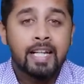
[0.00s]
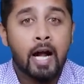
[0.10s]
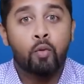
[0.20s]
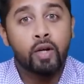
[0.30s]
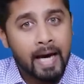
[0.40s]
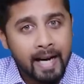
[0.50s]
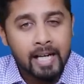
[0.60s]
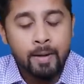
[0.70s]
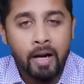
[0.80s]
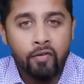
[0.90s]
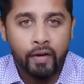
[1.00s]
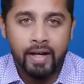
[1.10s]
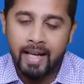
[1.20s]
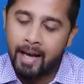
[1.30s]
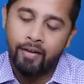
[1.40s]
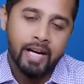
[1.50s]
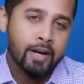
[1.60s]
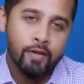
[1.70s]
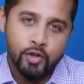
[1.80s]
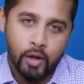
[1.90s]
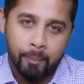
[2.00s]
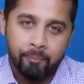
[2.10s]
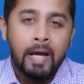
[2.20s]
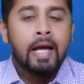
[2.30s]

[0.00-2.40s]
That would directly benefit every individual.